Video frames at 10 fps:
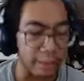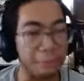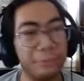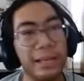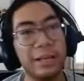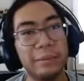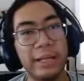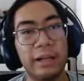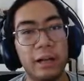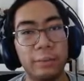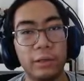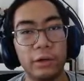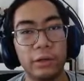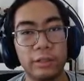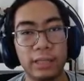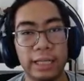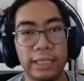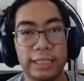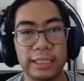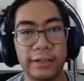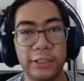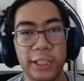Maybe I'll upload a second